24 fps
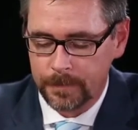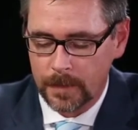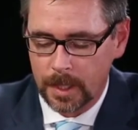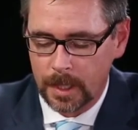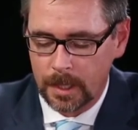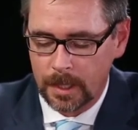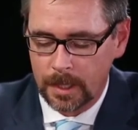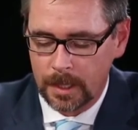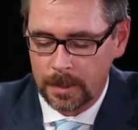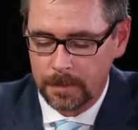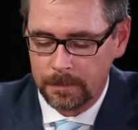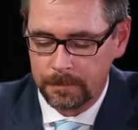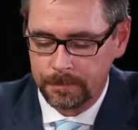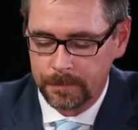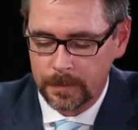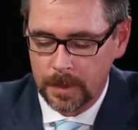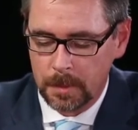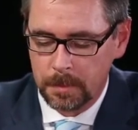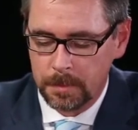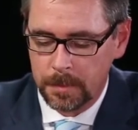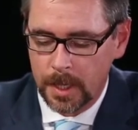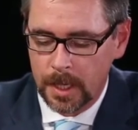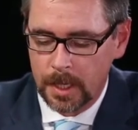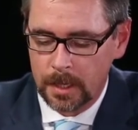
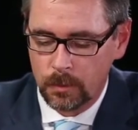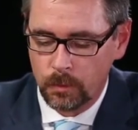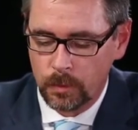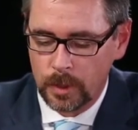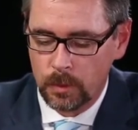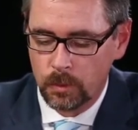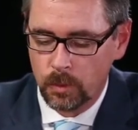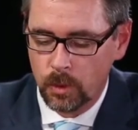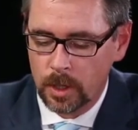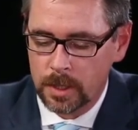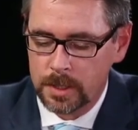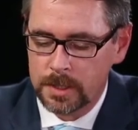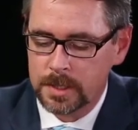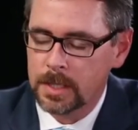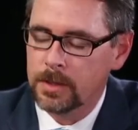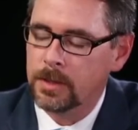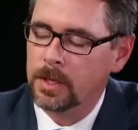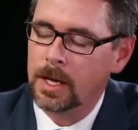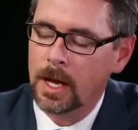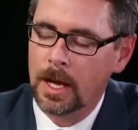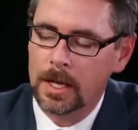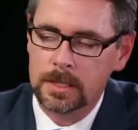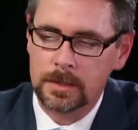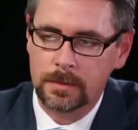But we weren't seeing the
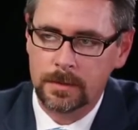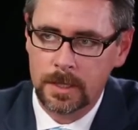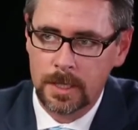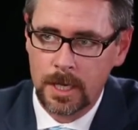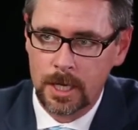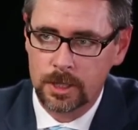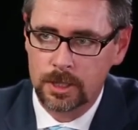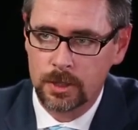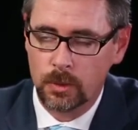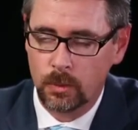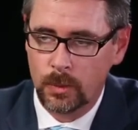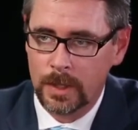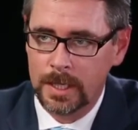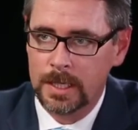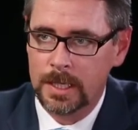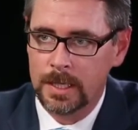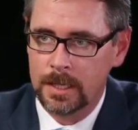kinds of connection we